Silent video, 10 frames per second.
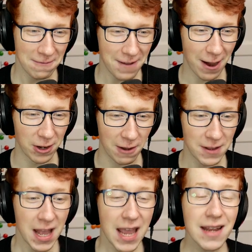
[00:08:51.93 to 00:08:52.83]
Fair enough.
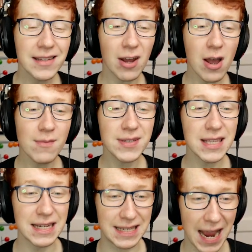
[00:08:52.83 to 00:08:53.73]
In terms of
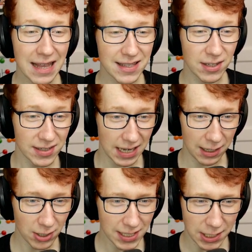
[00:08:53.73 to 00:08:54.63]
the deaths, it
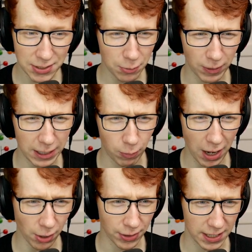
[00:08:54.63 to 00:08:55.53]
looks like you did really
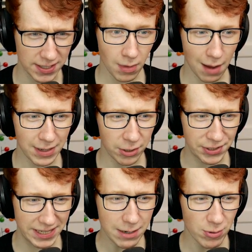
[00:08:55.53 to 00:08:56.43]
well on this. I mean, your
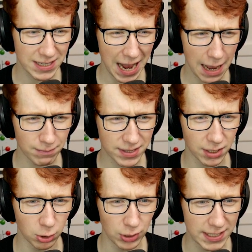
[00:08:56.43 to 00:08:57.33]
team was
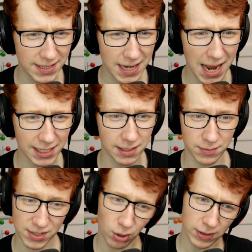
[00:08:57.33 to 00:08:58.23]
absolutely stacked, and I'm
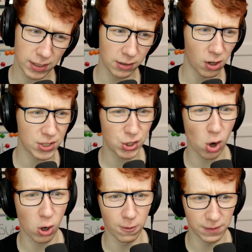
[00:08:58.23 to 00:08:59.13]
sorry that you lost
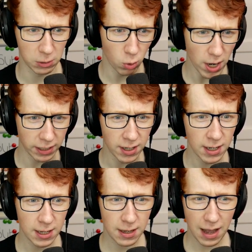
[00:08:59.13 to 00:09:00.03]
Shoko V1.
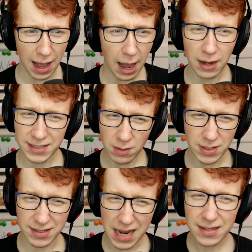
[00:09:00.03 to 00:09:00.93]
Uh, in terms
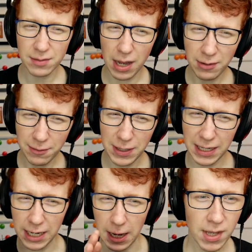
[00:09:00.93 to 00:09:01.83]
of deaths, I'll give you
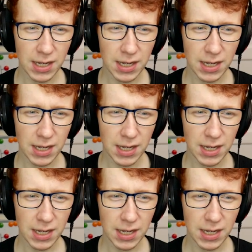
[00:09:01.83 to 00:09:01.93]
like a, I